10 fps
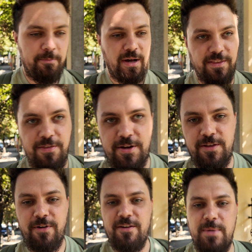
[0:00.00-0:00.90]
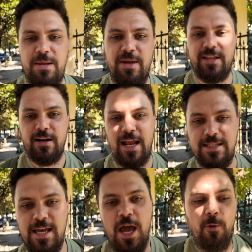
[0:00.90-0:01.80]
but the 35mm
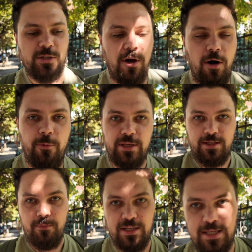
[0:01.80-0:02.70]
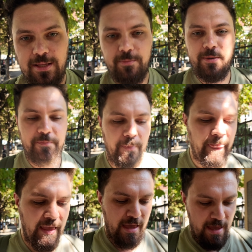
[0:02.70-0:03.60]
lens was always in my setup.
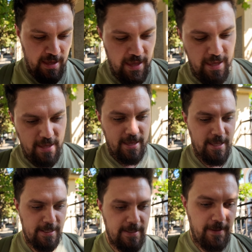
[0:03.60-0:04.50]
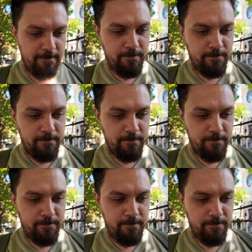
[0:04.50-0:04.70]
And